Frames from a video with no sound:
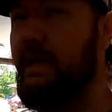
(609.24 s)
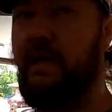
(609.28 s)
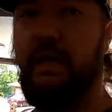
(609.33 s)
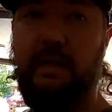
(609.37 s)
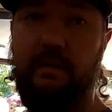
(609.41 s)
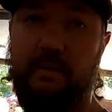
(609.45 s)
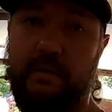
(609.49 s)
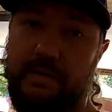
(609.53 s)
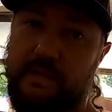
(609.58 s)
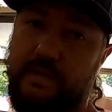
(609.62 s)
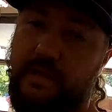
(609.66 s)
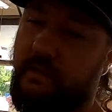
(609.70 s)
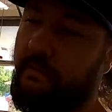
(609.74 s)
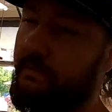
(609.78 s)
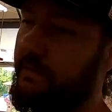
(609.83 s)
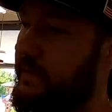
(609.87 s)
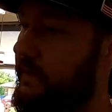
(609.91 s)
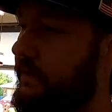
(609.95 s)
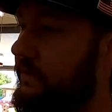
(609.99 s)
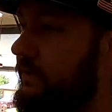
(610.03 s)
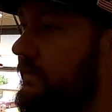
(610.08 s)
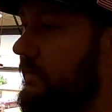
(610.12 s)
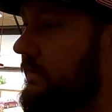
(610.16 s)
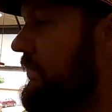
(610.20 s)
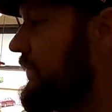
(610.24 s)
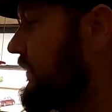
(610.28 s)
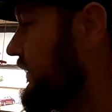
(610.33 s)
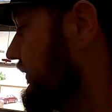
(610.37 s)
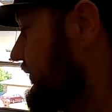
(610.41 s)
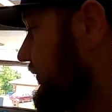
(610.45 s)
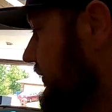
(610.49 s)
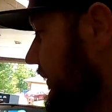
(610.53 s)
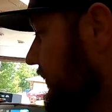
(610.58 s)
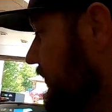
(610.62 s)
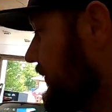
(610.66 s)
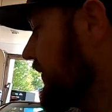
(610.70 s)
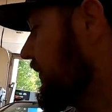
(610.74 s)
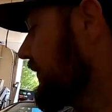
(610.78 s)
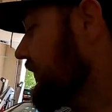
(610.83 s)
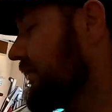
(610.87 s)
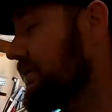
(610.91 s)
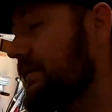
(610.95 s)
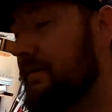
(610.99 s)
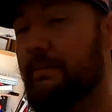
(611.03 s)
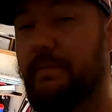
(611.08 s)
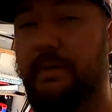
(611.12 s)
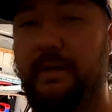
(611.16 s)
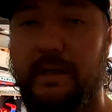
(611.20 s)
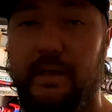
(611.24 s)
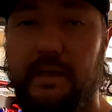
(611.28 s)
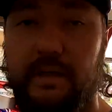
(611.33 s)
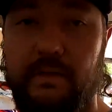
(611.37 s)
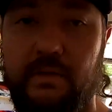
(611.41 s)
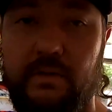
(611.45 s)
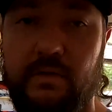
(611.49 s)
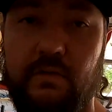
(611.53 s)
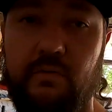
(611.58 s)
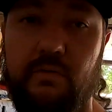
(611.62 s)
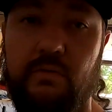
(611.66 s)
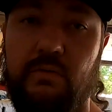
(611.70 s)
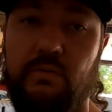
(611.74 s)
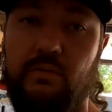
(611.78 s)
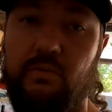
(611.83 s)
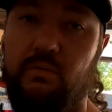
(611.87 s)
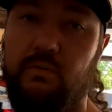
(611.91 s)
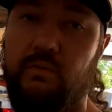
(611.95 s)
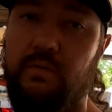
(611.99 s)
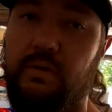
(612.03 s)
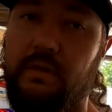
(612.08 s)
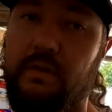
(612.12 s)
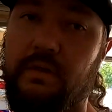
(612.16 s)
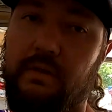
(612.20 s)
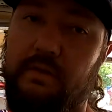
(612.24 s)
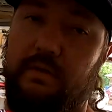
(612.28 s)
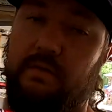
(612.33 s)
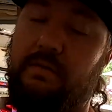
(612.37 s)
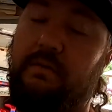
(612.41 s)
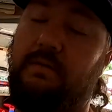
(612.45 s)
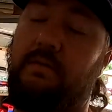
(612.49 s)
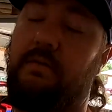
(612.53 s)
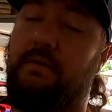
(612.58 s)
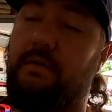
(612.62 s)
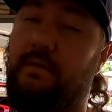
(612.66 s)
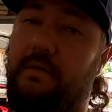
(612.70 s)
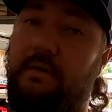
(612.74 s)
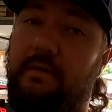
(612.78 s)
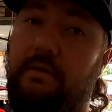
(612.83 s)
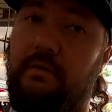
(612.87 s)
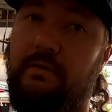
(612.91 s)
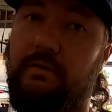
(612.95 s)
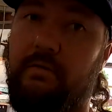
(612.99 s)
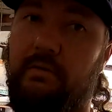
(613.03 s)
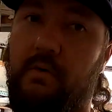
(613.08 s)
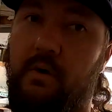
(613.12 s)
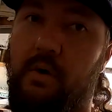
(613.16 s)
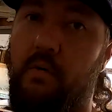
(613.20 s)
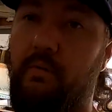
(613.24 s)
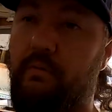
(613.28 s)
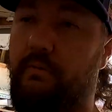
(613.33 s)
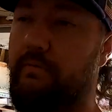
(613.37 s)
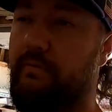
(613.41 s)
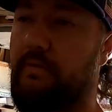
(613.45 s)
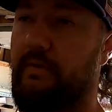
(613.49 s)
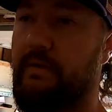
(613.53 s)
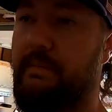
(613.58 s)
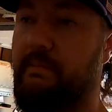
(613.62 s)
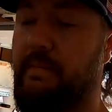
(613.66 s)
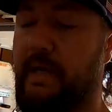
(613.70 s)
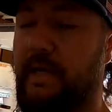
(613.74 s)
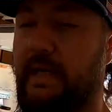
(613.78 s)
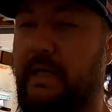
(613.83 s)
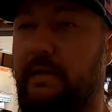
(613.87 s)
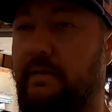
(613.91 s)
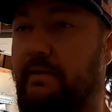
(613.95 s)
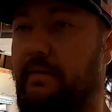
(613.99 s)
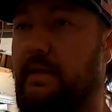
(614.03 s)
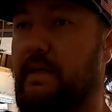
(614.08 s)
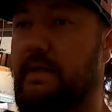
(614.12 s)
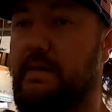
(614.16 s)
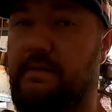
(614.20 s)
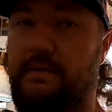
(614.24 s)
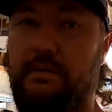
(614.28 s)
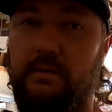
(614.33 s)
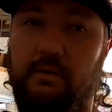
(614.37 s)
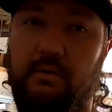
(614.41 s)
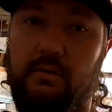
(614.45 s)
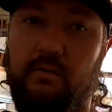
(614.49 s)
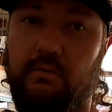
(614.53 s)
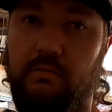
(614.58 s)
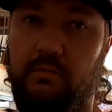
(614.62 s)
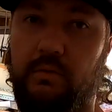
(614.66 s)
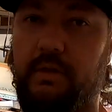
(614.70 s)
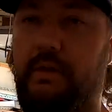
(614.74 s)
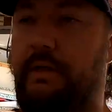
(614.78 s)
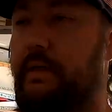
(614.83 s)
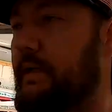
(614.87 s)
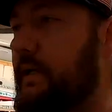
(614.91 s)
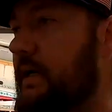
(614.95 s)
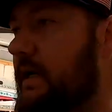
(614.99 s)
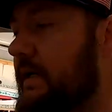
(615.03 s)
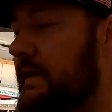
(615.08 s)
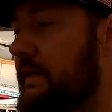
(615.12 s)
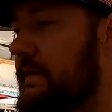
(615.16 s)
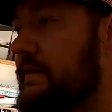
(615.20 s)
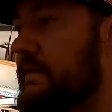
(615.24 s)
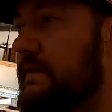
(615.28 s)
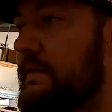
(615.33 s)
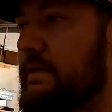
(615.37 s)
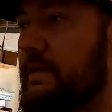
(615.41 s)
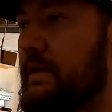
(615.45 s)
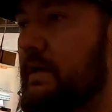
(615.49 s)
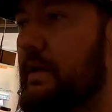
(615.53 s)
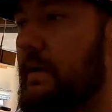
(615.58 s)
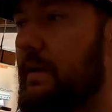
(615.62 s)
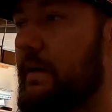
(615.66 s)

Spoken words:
Anyways, I'm gonna set you up on the tripod. I'm gonna get to hopefully making these look really nice.